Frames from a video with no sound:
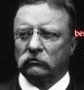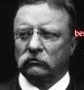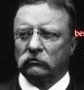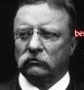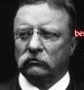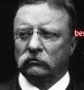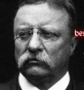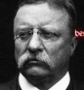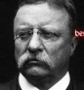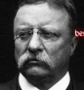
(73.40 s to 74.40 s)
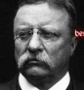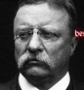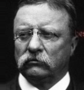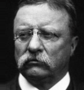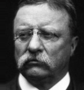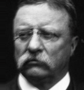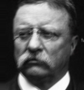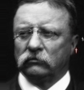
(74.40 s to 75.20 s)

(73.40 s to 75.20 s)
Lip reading: Nothing is said.